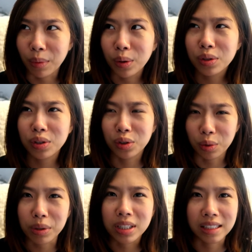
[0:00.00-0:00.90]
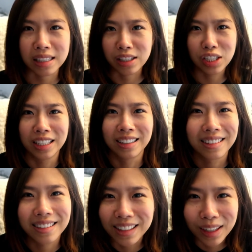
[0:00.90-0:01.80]
most stupid decision,
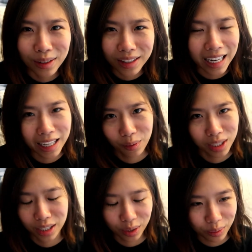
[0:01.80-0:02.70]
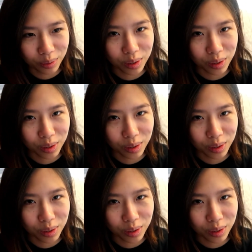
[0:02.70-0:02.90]
you know, that anyone can do.